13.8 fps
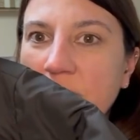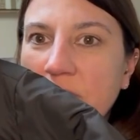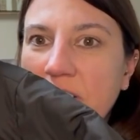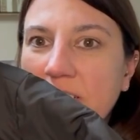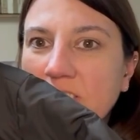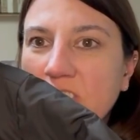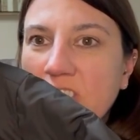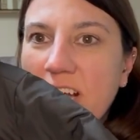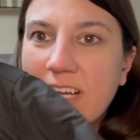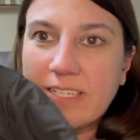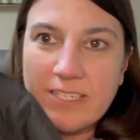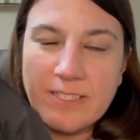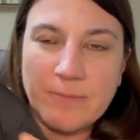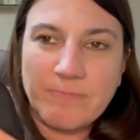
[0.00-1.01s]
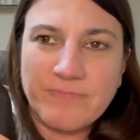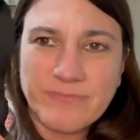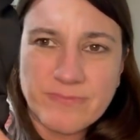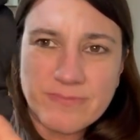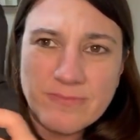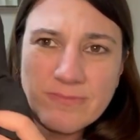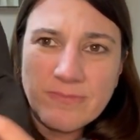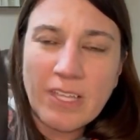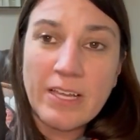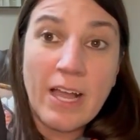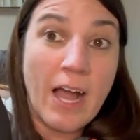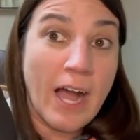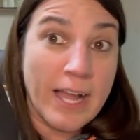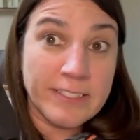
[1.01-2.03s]
Face jacket.
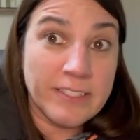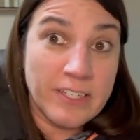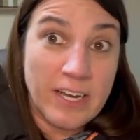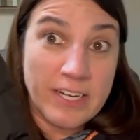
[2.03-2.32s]
I did